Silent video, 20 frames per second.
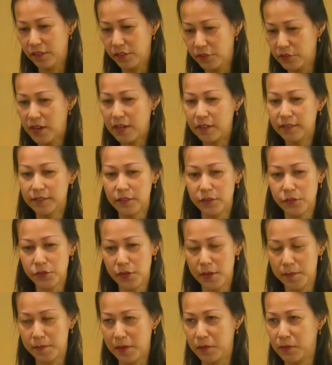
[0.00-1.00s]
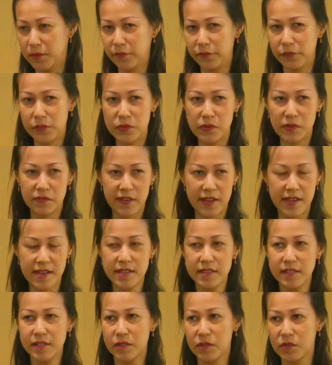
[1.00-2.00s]
Throughout the trip, there were a few of
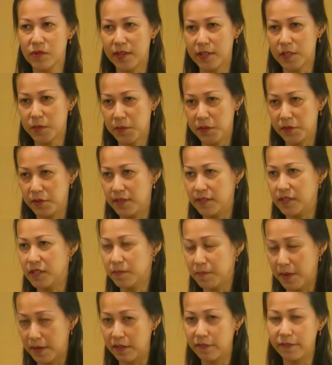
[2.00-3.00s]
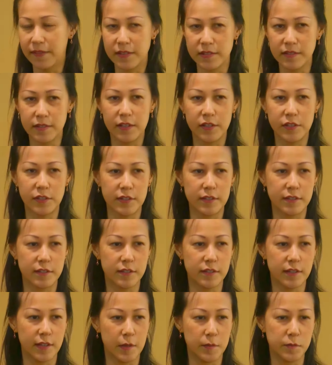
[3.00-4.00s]
us who experienced
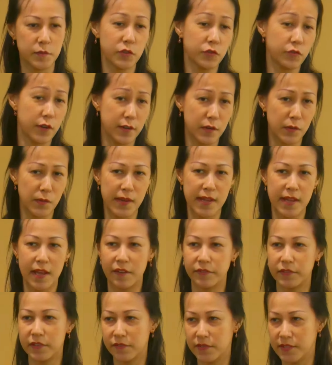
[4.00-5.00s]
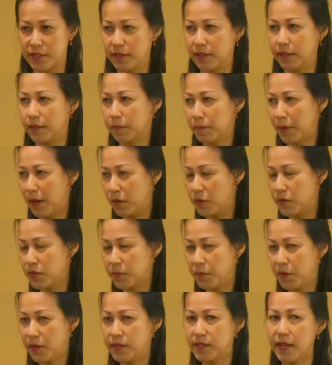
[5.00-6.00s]
manifestations straight away after visiting the power
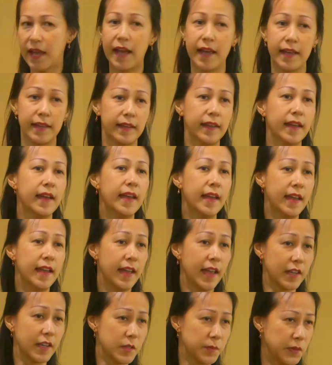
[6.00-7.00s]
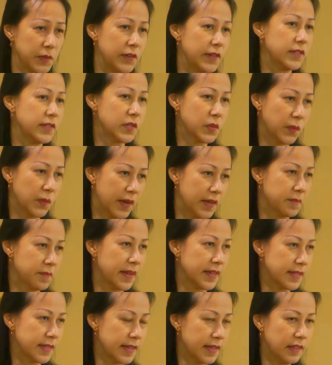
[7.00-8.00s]
spots. I experienced one
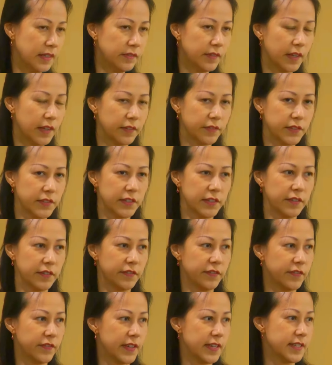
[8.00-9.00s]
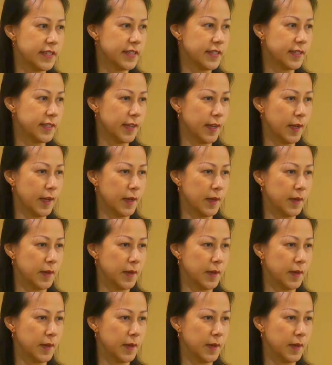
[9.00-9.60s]
myself after the first